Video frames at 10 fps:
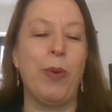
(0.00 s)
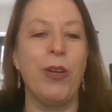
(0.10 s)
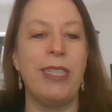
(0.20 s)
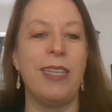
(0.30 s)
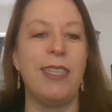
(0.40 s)
The
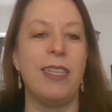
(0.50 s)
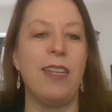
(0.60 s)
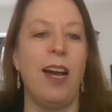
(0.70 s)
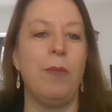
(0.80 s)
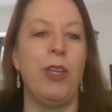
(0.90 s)
processing
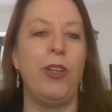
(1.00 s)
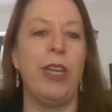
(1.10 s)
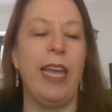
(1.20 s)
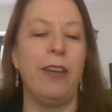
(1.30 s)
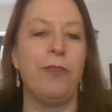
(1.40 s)
time that you
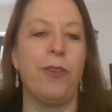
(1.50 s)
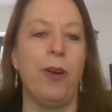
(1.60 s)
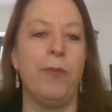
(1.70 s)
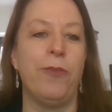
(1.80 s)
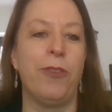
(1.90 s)
get
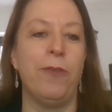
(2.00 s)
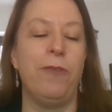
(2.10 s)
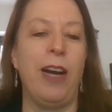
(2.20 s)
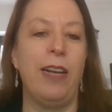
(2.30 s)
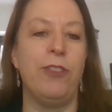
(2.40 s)
from
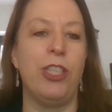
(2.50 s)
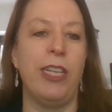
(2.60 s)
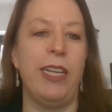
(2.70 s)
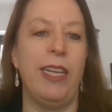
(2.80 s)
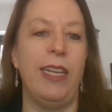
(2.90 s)

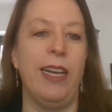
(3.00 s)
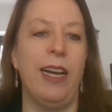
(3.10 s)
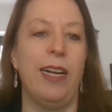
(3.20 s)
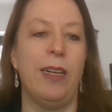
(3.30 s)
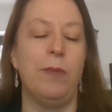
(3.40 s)
5G
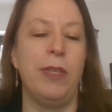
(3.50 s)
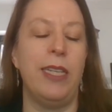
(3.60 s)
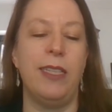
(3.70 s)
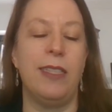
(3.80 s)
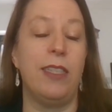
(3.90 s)

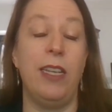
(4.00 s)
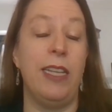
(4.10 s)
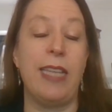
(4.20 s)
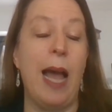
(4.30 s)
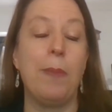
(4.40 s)
is